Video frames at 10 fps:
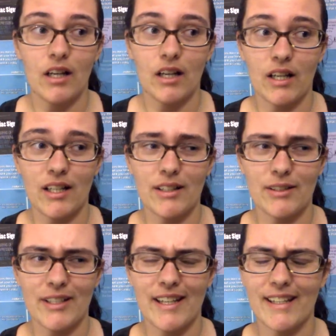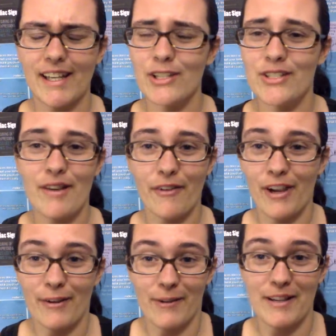And I just never
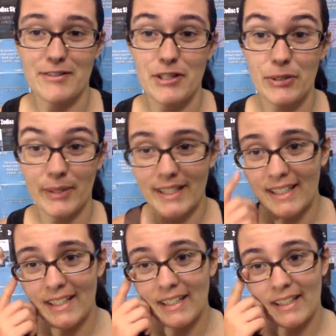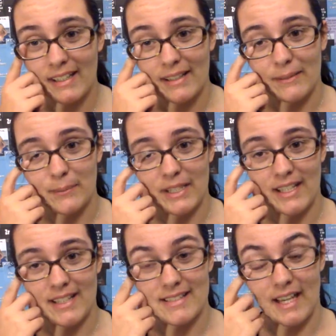got around to doing it
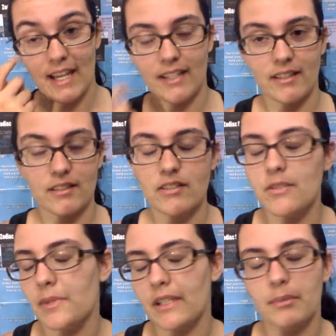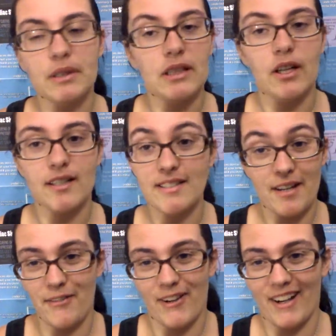because to be completely honest, I
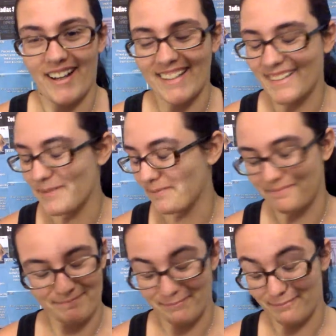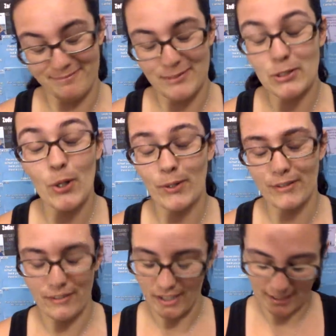forgot. Totally
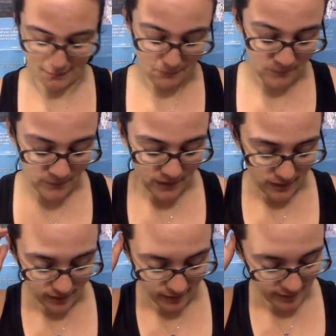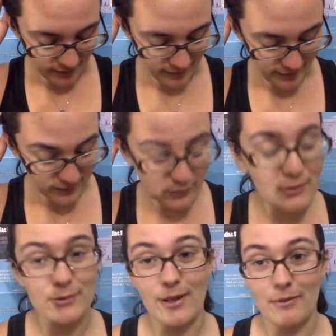forgot. And the only
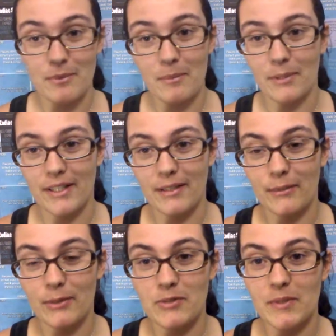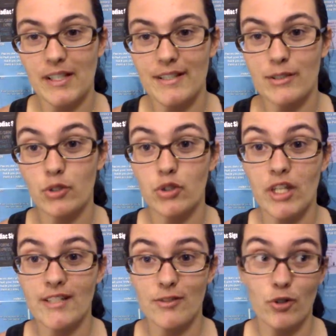reason why I remembered it was because
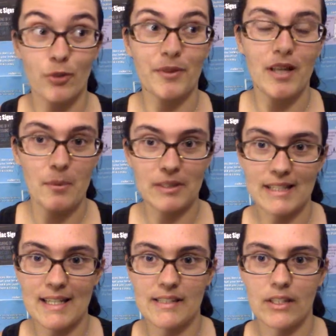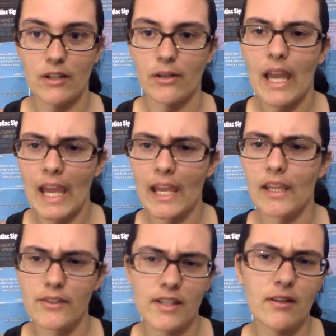Jason told me a couple of days ago, hey,
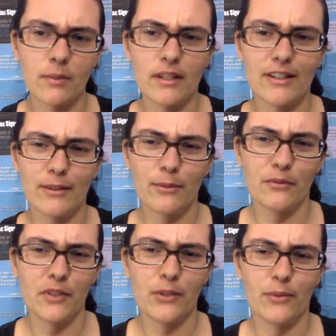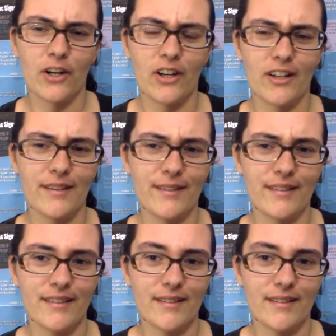you said you were going to do a review on